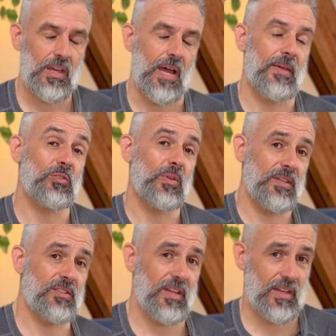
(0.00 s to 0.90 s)
And that's what
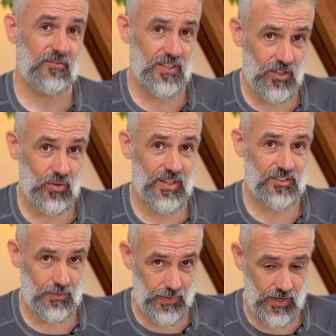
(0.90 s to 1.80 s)
this video
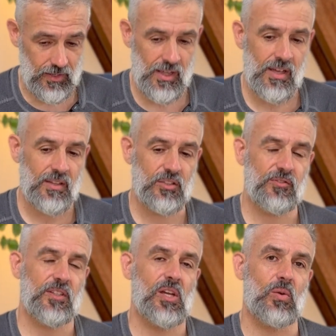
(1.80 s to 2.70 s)
is about. This
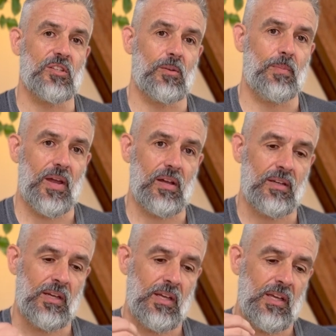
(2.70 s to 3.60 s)
video is about
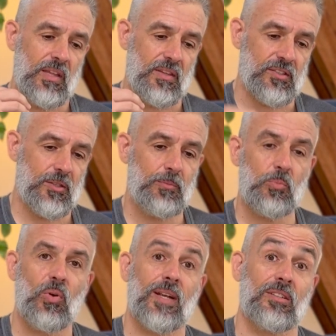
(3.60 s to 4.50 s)
the simple
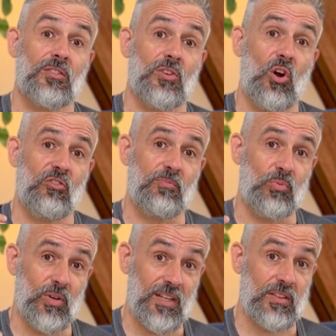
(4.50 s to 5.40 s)
practice of
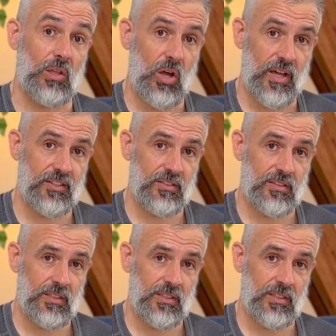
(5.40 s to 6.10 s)
breathe light